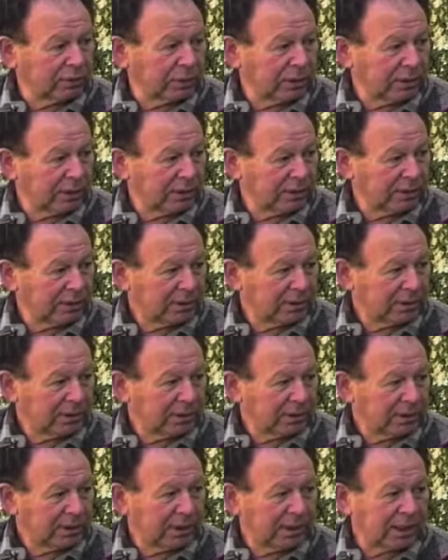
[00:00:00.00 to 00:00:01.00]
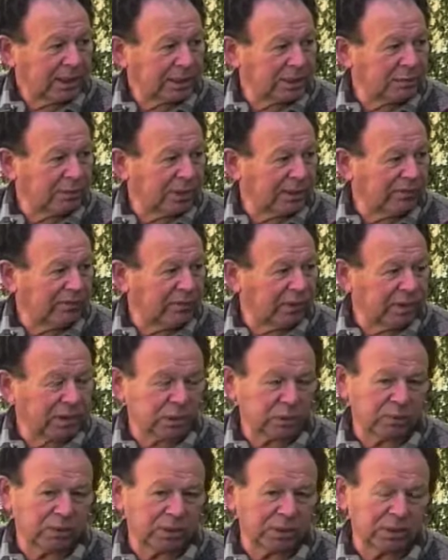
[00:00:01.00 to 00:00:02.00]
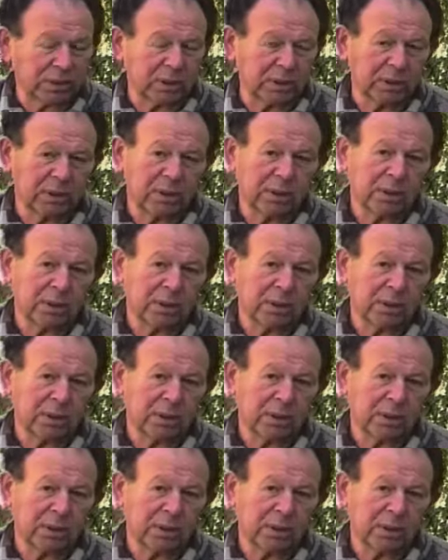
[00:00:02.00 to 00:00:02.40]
me, he asked me the first question,